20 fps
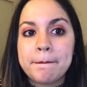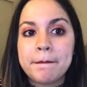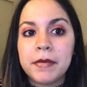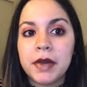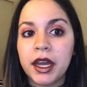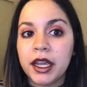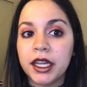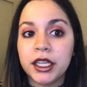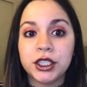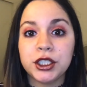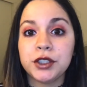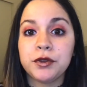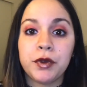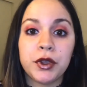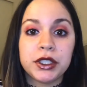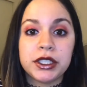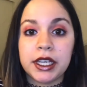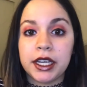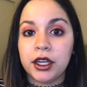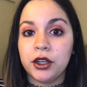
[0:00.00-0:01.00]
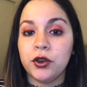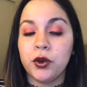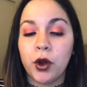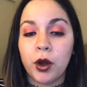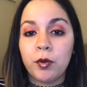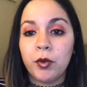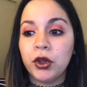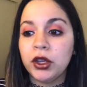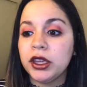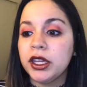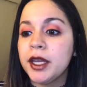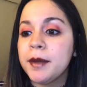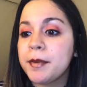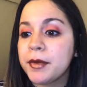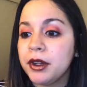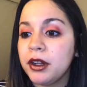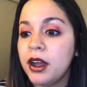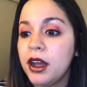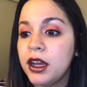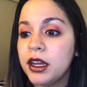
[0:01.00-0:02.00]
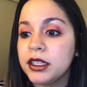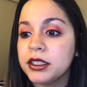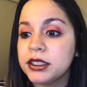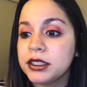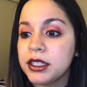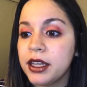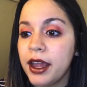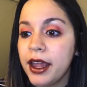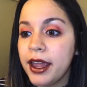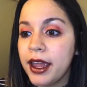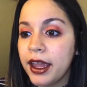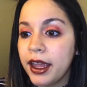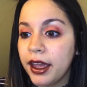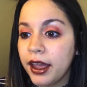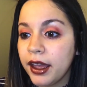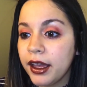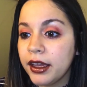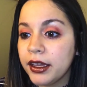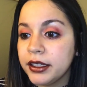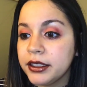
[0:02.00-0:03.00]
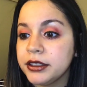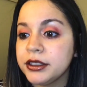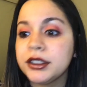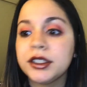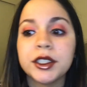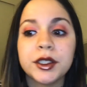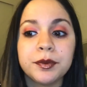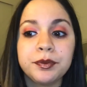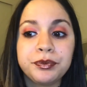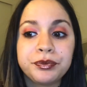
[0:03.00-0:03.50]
Like, it just feels like a normal lip gloss, and